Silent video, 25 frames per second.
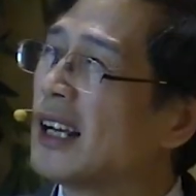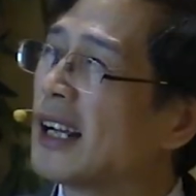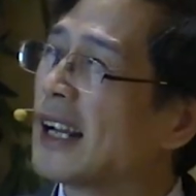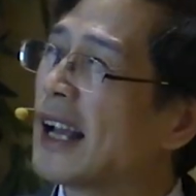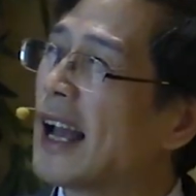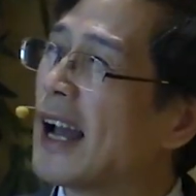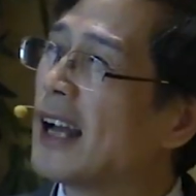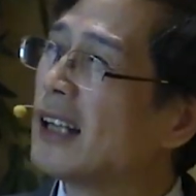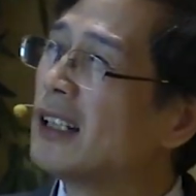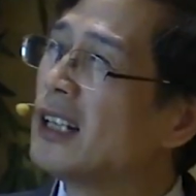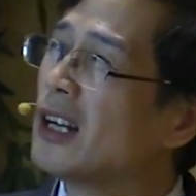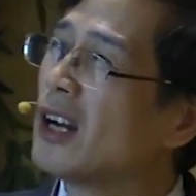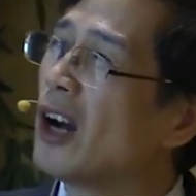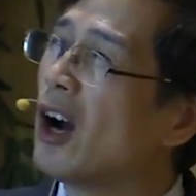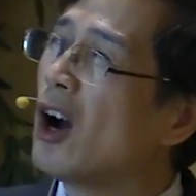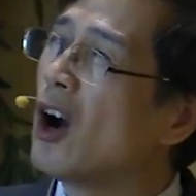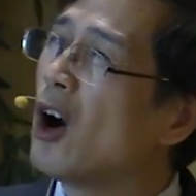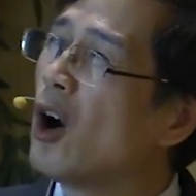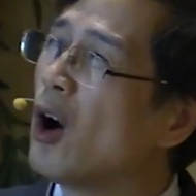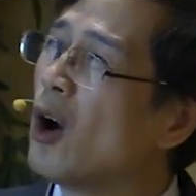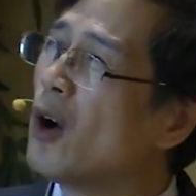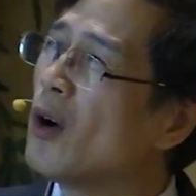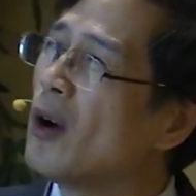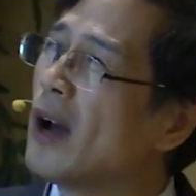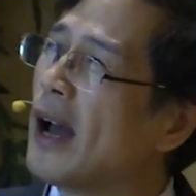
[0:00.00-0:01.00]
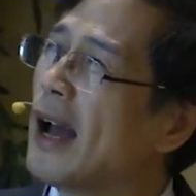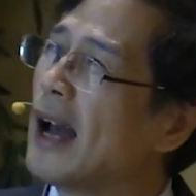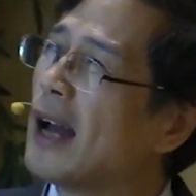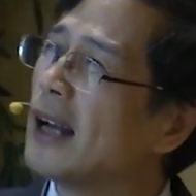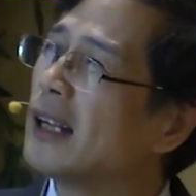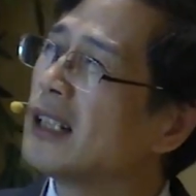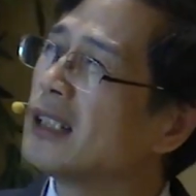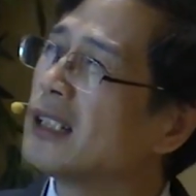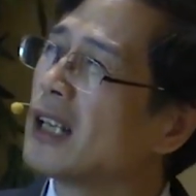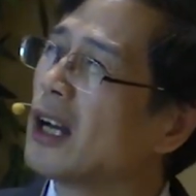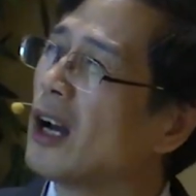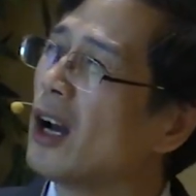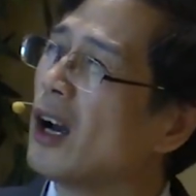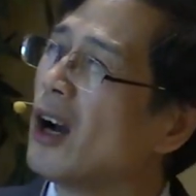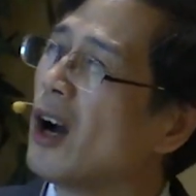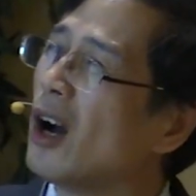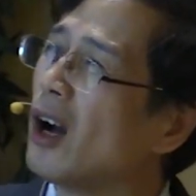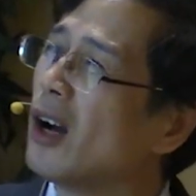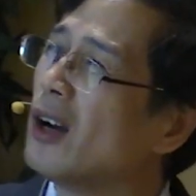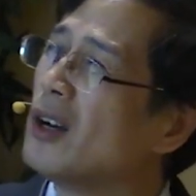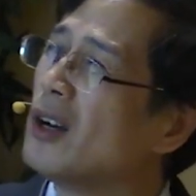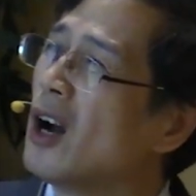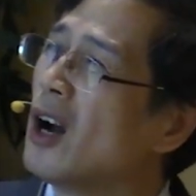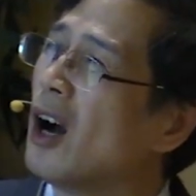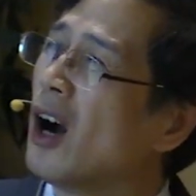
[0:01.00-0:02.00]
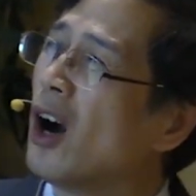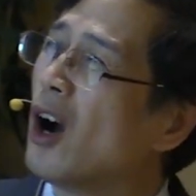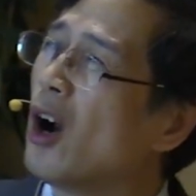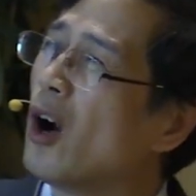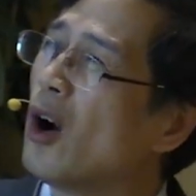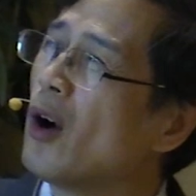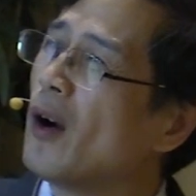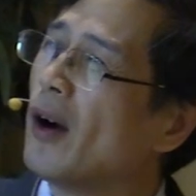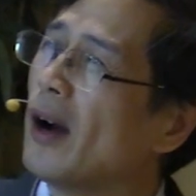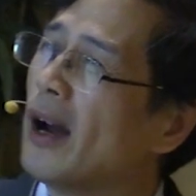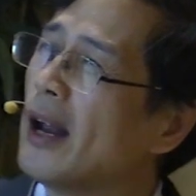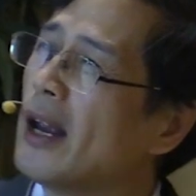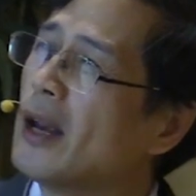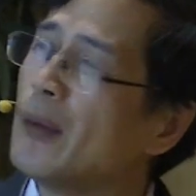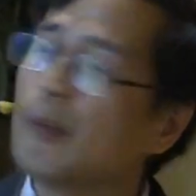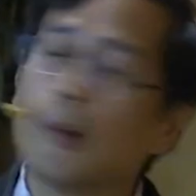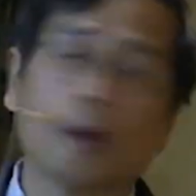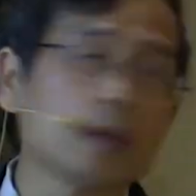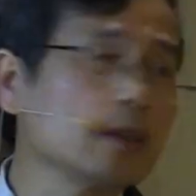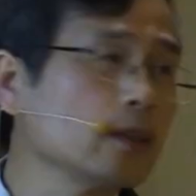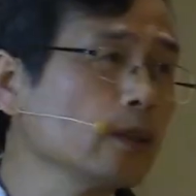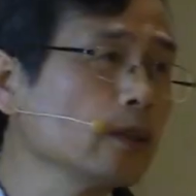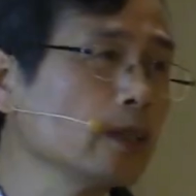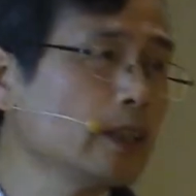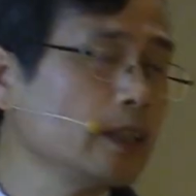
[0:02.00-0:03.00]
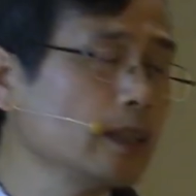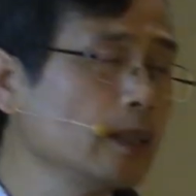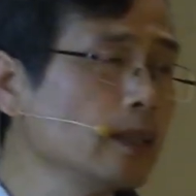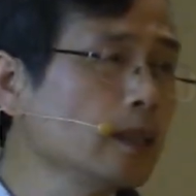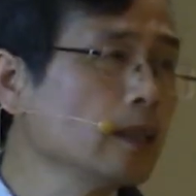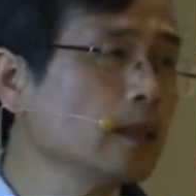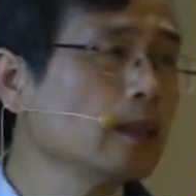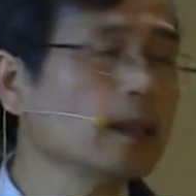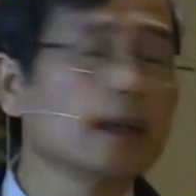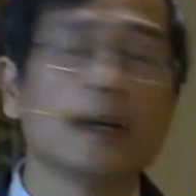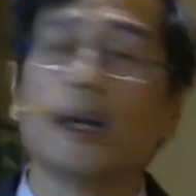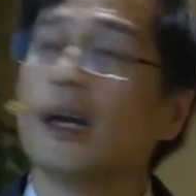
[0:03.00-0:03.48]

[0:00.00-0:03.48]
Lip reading: get a hole at the hole A position,